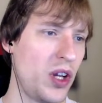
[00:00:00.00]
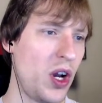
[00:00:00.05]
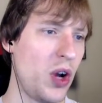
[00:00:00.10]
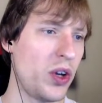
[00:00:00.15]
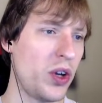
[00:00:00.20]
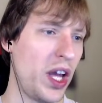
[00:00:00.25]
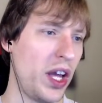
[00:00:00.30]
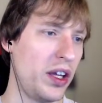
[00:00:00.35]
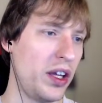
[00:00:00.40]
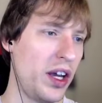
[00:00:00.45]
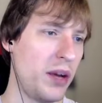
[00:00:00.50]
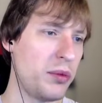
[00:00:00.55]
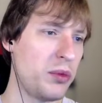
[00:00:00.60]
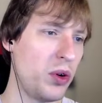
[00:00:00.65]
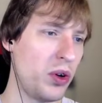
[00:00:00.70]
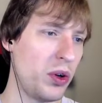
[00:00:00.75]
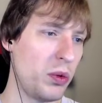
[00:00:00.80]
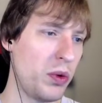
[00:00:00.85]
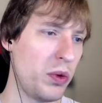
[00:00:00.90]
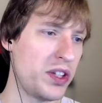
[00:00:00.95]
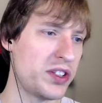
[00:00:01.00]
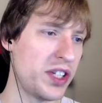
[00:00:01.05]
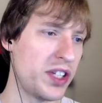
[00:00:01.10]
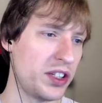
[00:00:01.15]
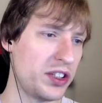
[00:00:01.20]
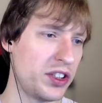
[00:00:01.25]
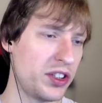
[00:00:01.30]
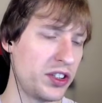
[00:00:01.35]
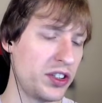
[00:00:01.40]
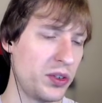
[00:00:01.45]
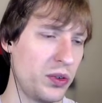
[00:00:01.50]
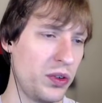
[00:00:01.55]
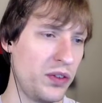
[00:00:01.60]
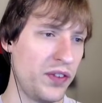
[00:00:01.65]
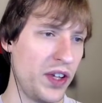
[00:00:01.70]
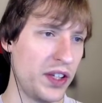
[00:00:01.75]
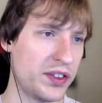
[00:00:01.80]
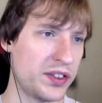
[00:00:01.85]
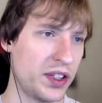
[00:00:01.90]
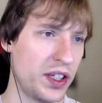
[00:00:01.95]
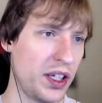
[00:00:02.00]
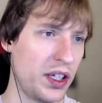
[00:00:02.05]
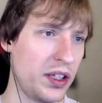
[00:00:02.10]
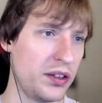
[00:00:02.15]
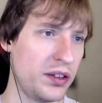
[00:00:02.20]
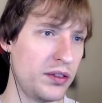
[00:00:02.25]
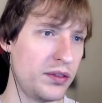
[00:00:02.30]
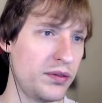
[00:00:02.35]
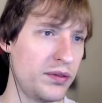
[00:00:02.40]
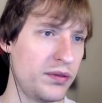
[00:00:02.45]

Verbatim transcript: Okay, I'm going to West Sector to investigate.